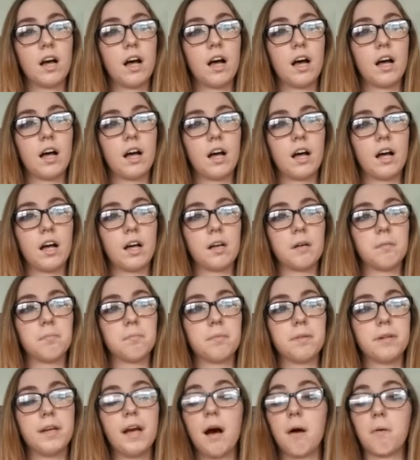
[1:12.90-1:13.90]
But,
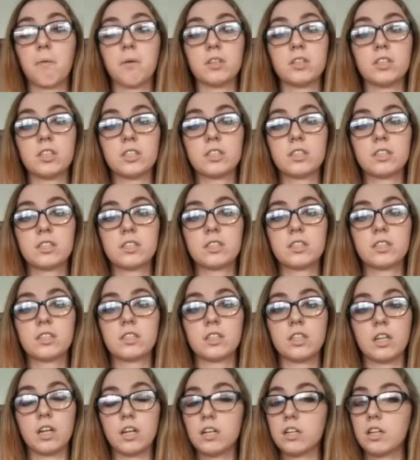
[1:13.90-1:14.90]
yeah, we're
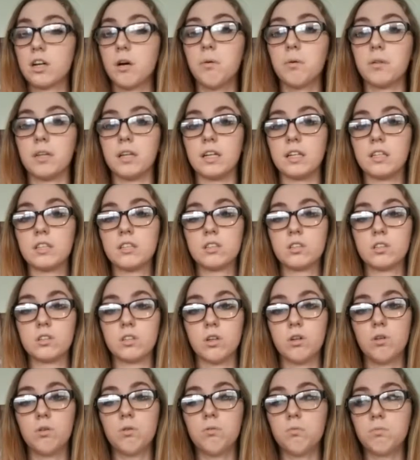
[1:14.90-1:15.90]
just going to go with it.
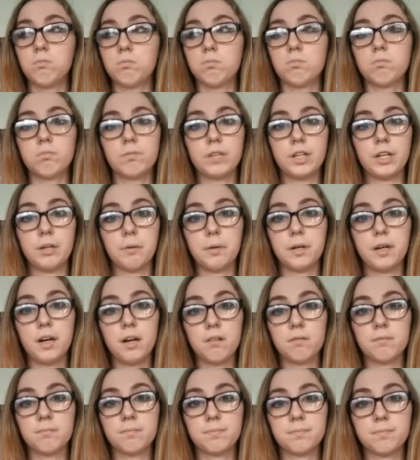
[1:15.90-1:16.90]
So, here we
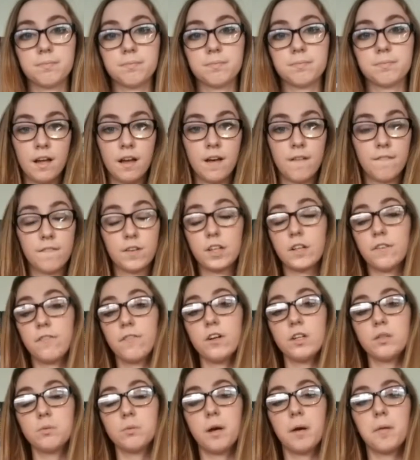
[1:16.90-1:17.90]
go. But the
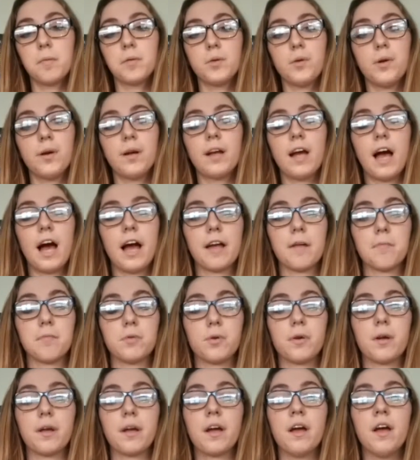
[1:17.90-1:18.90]
first one I am
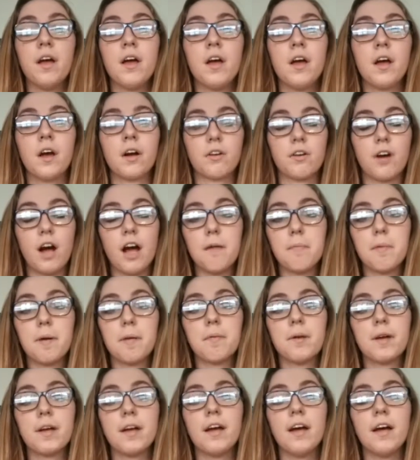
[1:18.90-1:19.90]
doing
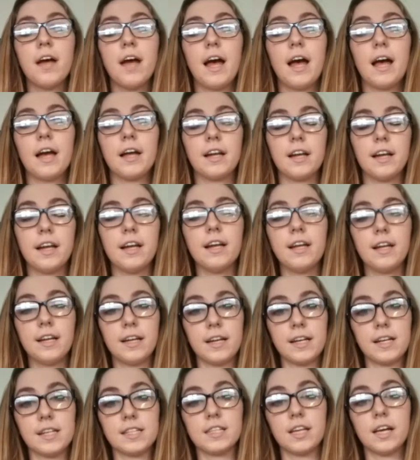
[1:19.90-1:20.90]
Crybaby. And it
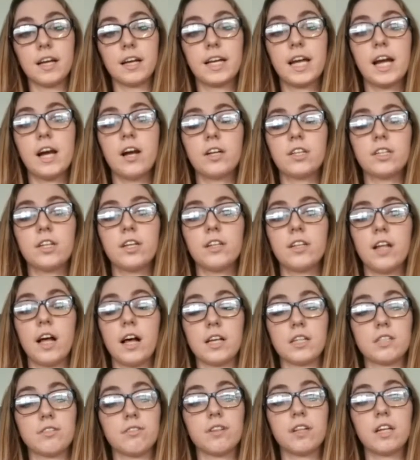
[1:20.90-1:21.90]
is a character
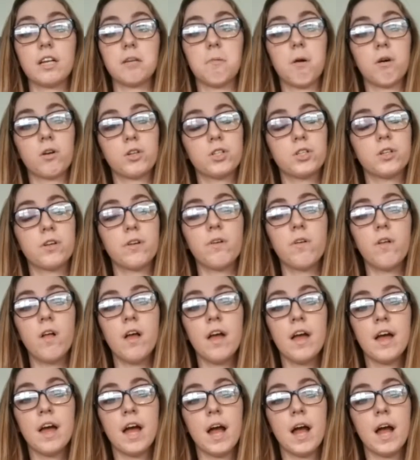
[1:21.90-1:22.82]
that is really emotional.